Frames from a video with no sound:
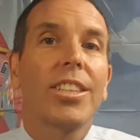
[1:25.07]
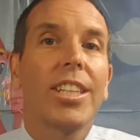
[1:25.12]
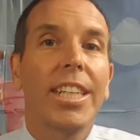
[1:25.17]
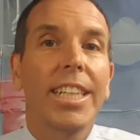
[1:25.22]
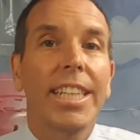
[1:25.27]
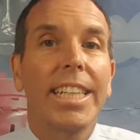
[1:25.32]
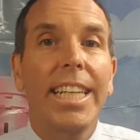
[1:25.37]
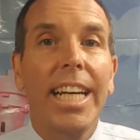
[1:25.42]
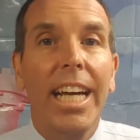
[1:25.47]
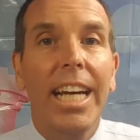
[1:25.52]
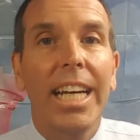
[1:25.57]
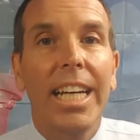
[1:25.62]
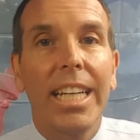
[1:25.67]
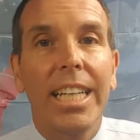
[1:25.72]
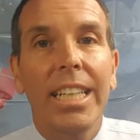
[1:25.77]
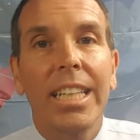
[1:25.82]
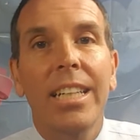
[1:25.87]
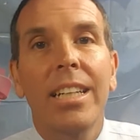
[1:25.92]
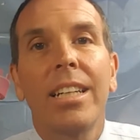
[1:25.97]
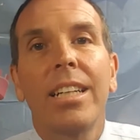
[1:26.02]

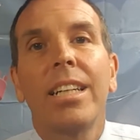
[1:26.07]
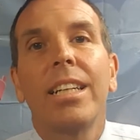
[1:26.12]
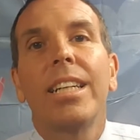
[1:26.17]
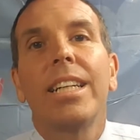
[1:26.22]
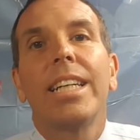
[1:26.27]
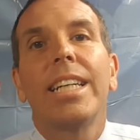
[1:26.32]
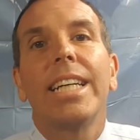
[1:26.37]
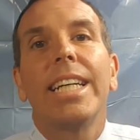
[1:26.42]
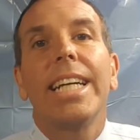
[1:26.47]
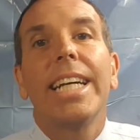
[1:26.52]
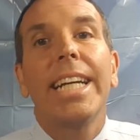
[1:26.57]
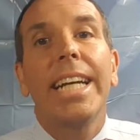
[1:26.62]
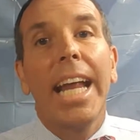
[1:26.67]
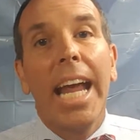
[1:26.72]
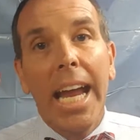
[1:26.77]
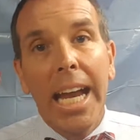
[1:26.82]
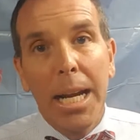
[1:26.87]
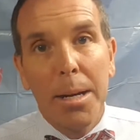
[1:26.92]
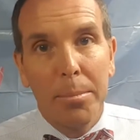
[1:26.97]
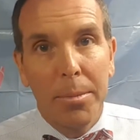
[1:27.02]
again in
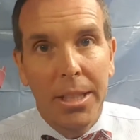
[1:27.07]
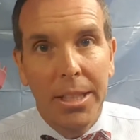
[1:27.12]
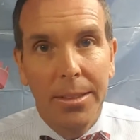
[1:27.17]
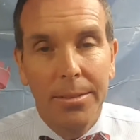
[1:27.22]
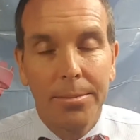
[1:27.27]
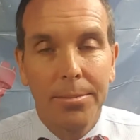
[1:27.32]
Hamlet.